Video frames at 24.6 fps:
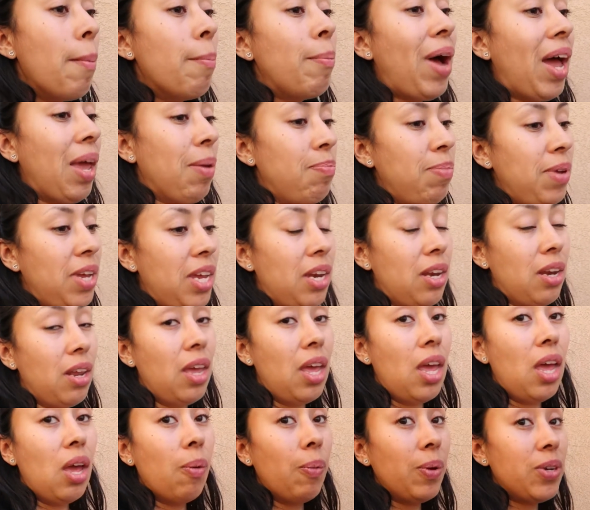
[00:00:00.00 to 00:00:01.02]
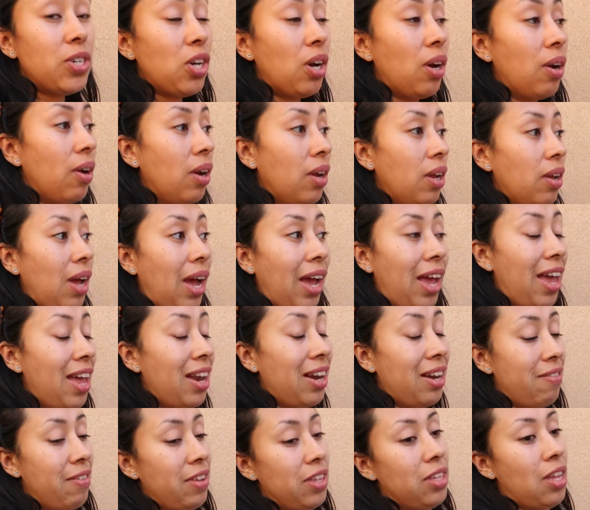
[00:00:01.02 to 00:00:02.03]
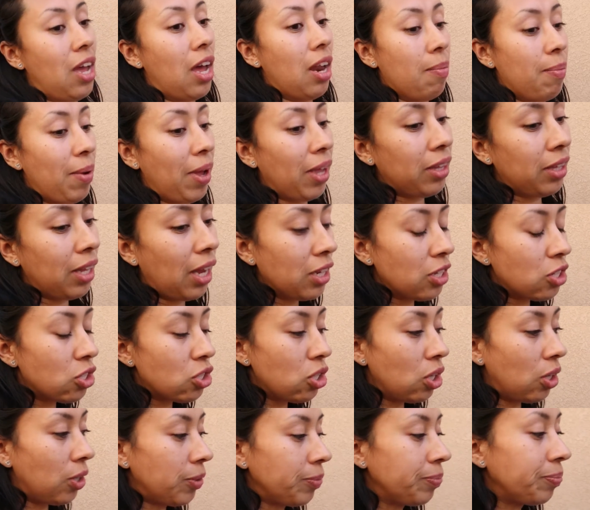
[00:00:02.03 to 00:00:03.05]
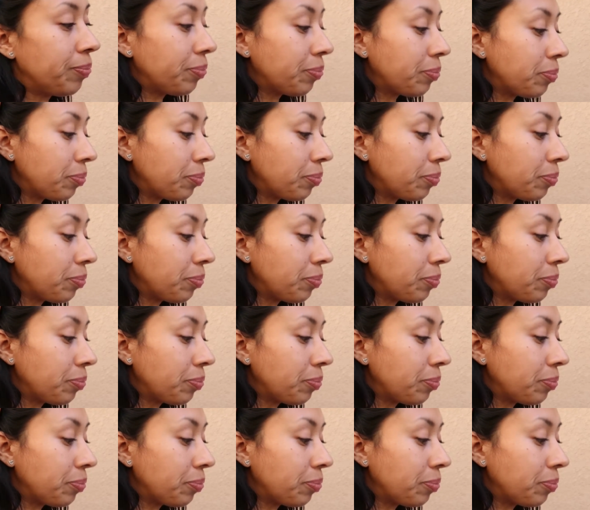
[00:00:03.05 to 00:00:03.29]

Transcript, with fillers: piping which are I hadn't even thought about that so